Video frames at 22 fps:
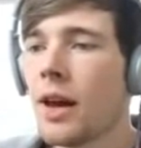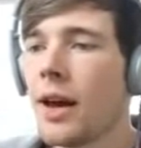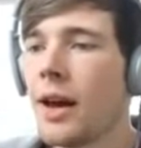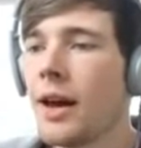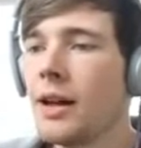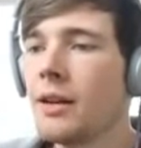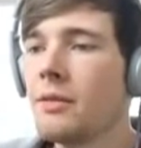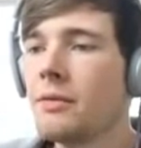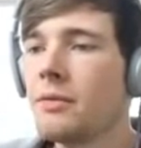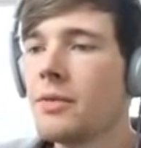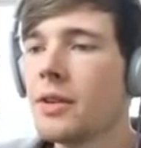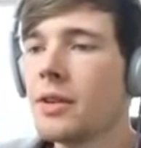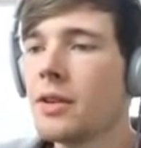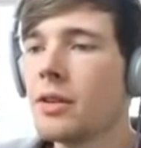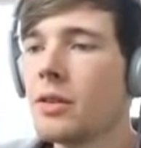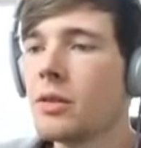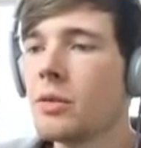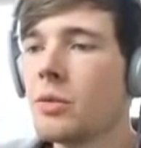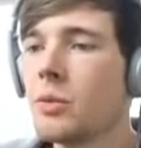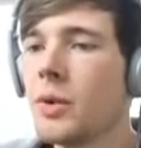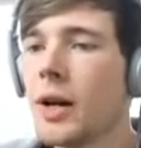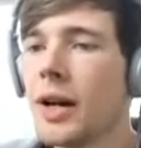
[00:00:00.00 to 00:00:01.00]

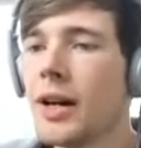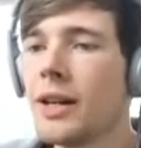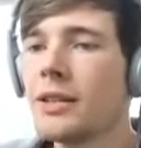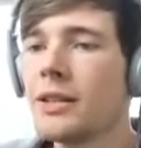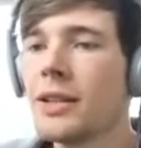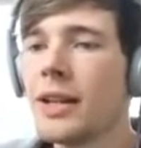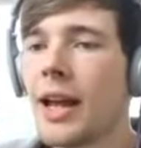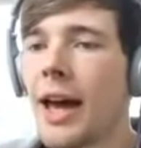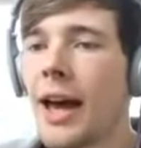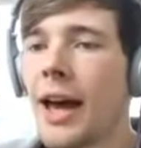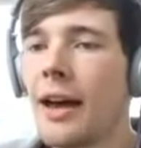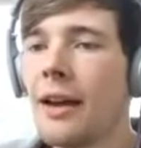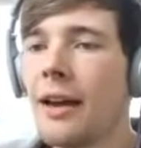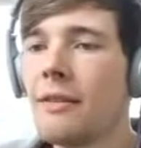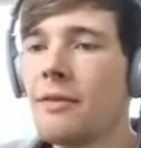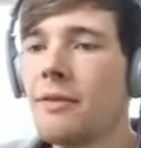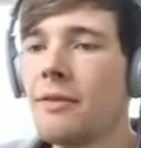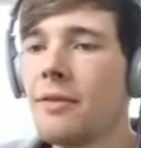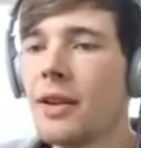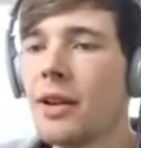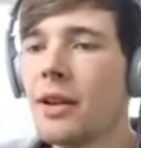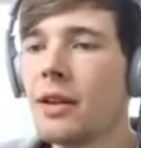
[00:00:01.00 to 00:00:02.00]
Anvil. Where's an
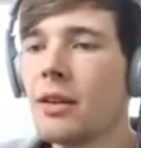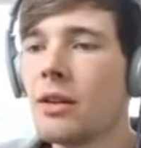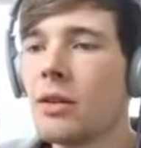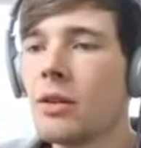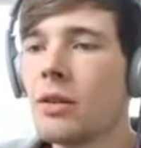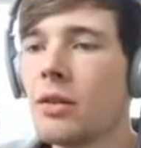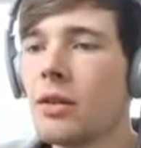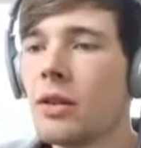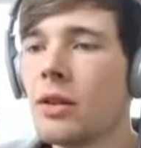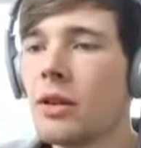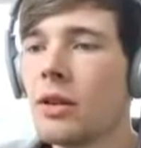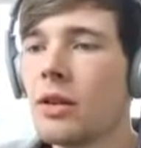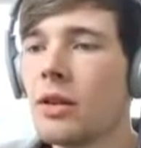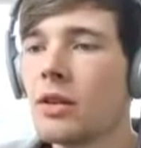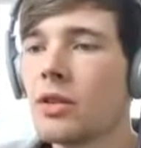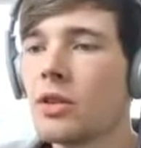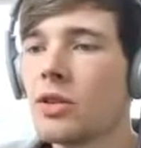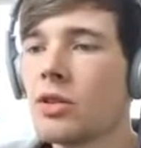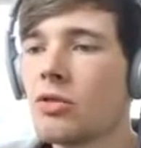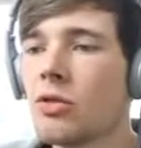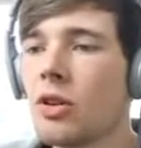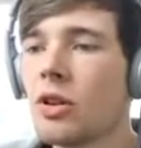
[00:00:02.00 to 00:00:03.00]
anvil?
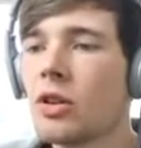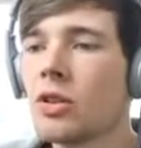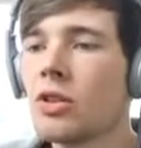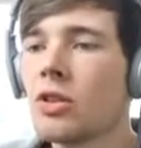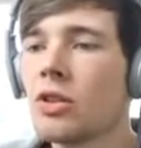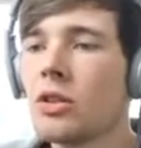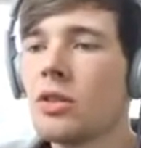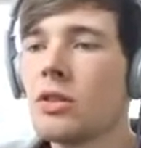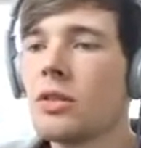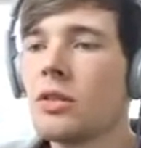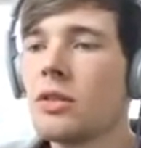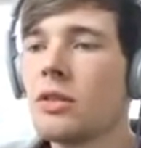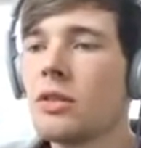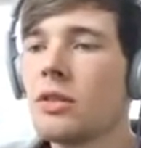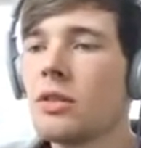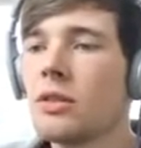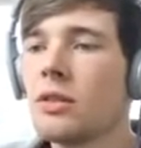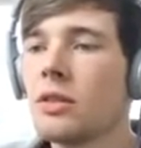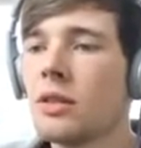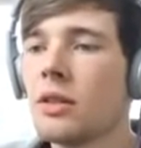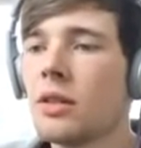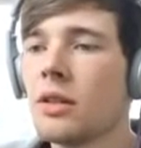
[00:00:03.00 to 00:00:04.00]

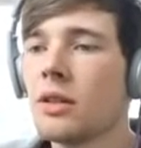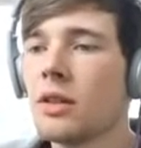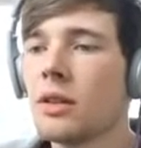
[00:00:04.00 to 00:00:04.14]
Structures.